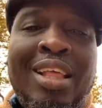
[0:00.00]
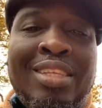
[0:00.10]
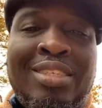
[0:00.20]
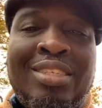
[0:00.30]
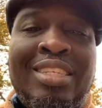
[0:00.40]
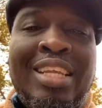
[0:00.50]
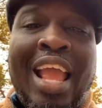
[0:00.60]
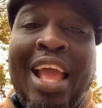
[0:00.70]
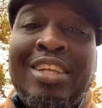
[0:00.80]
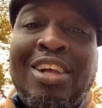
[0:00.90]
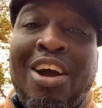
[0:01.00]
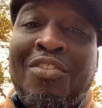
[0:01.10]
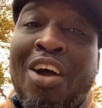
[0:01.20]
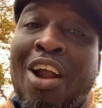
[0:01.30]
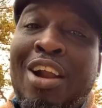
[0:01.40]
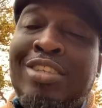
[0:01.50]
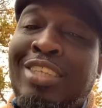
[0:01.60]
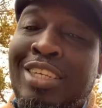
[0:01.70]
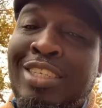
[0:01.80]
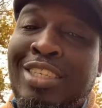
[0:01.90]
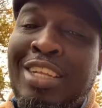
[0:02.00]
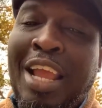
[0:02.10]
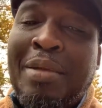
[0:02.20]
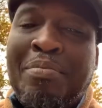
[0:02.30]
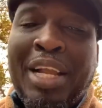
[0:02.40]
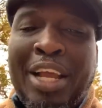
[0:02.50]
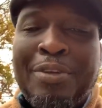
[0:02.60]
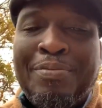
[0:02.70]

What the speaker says: This is the end of our session today. Bye now.